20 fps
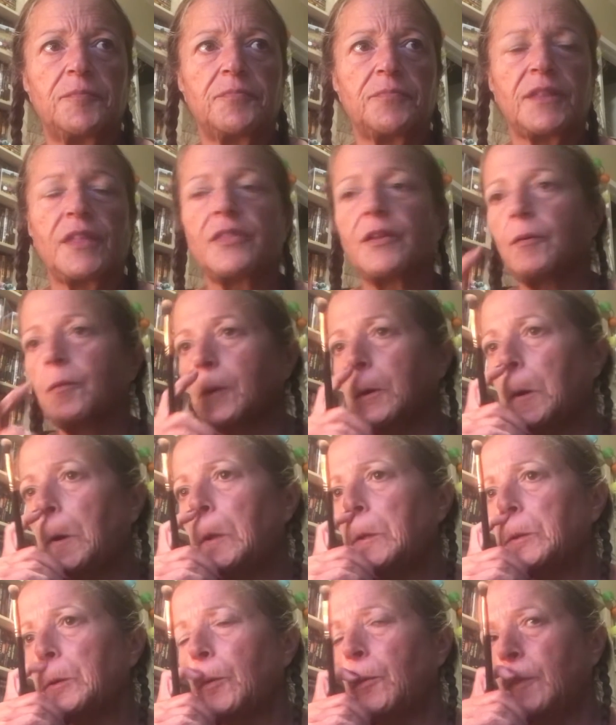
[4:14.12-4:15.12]
And then when
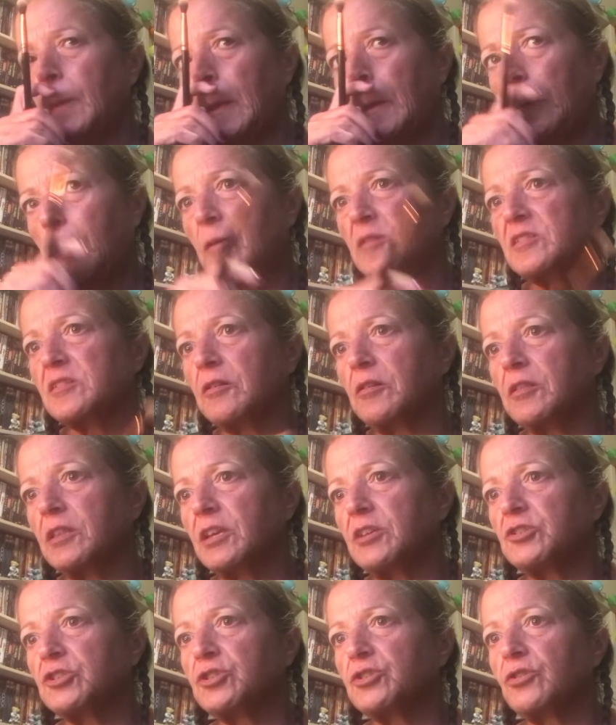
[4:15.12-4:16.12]
Carl told me he wasn't on the
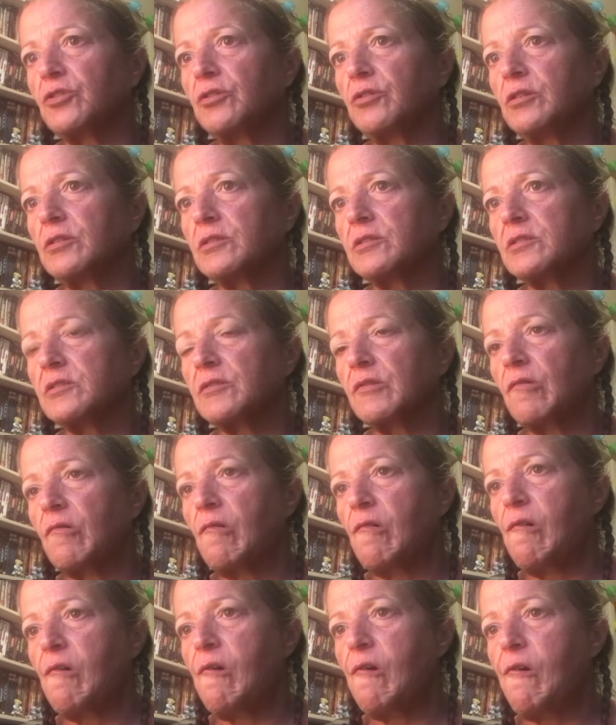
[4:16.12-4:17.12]
insurance.
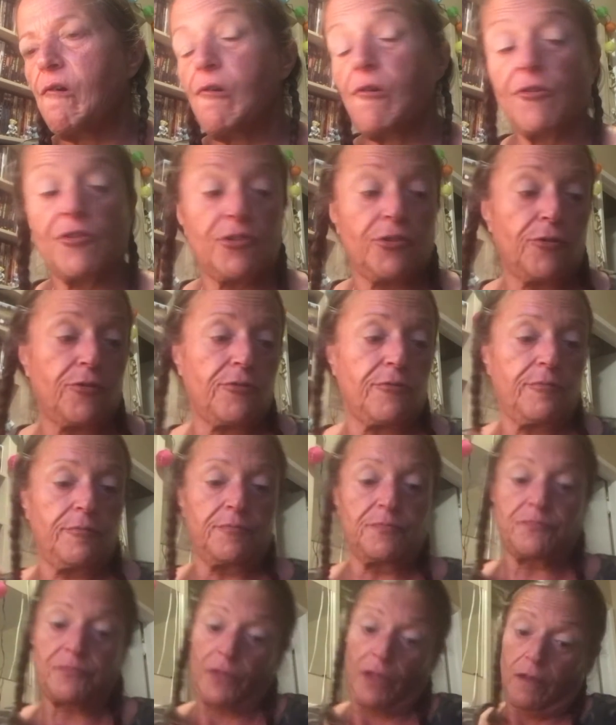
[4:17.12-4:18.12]
So,
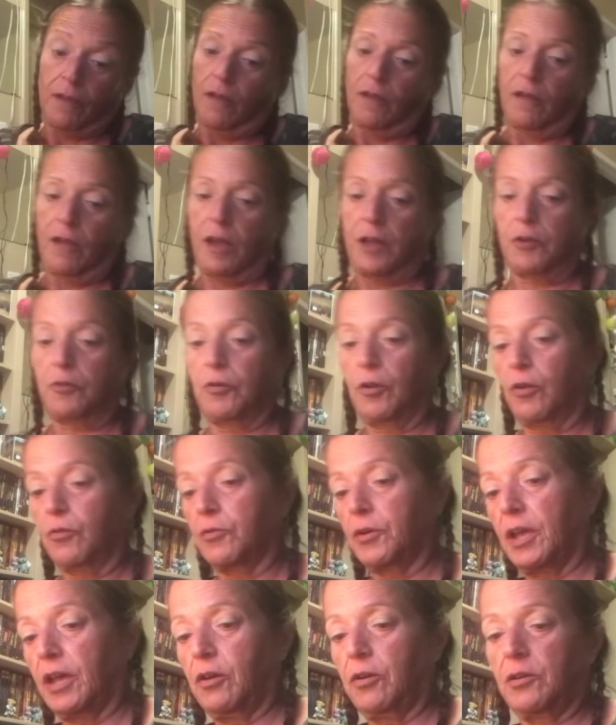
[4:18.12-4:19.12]
I don't know.
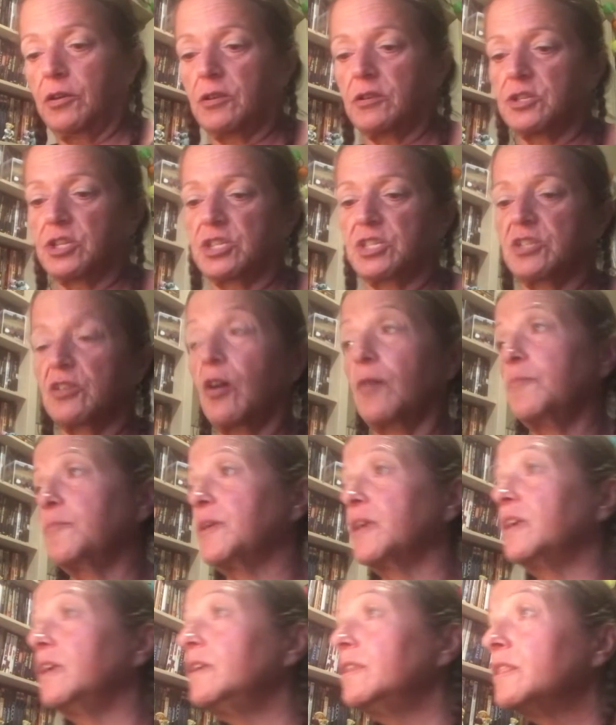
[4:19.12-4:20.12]
He could just not
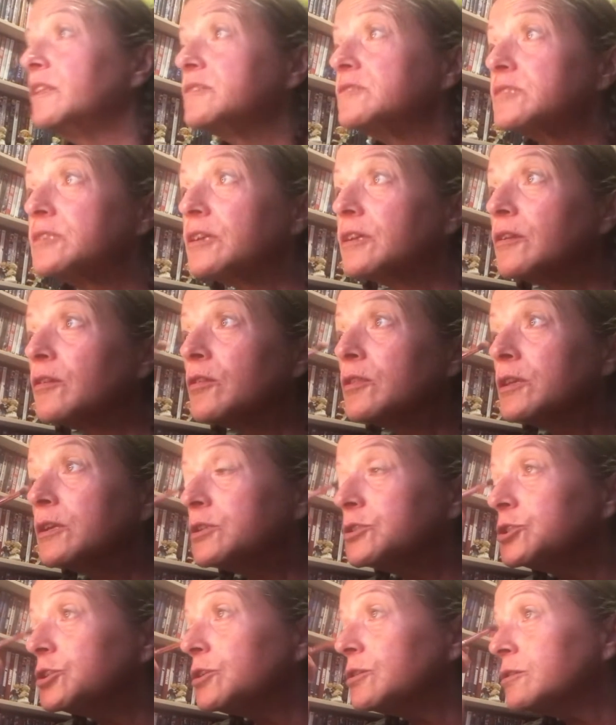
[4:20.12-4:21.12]
be listed on the
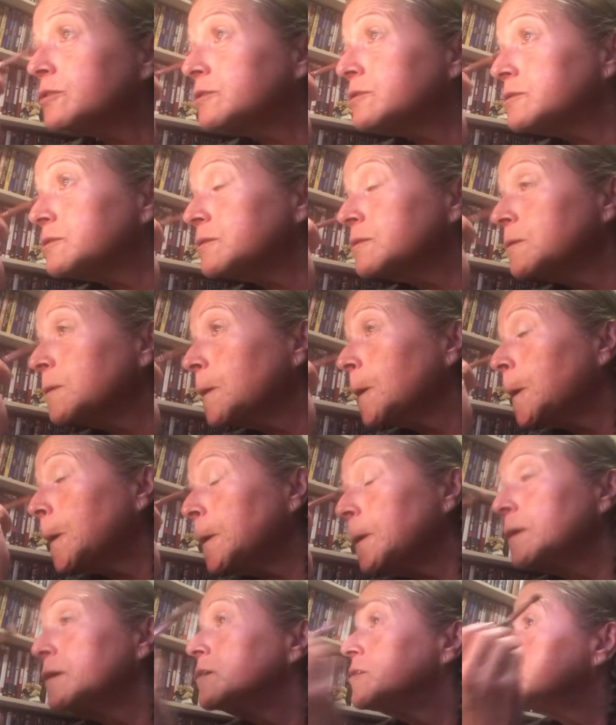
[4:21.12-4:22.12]
insurance.
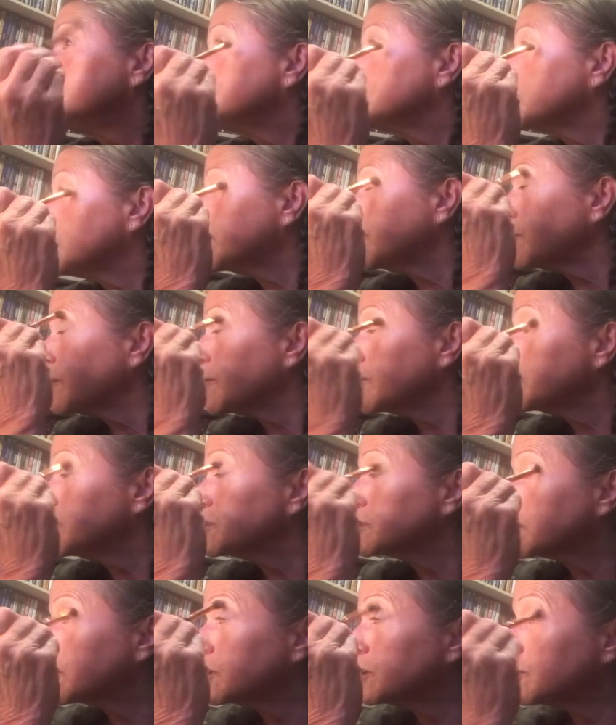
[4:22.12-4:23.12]
So anyway, we're
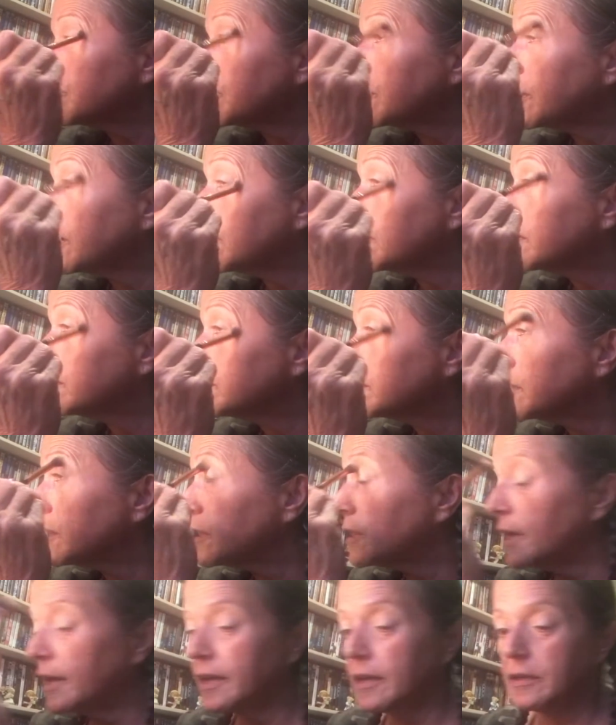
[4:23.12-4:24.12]
just going to do a nice
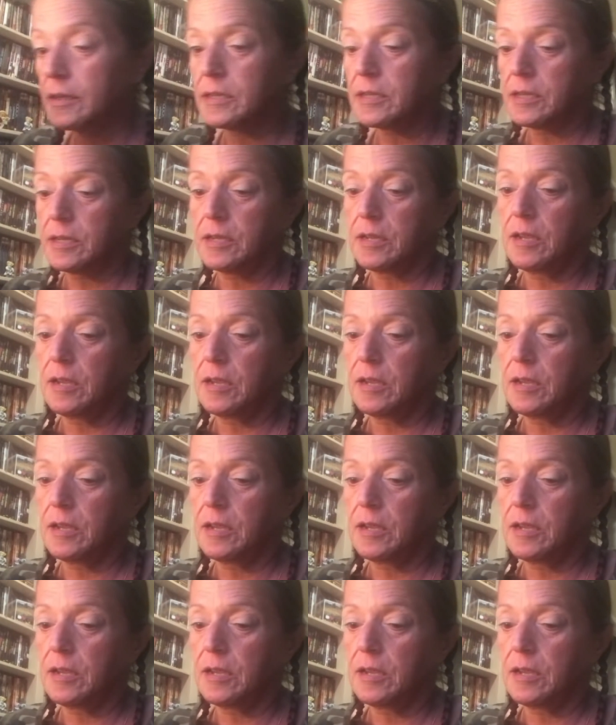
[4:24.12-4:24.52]
light...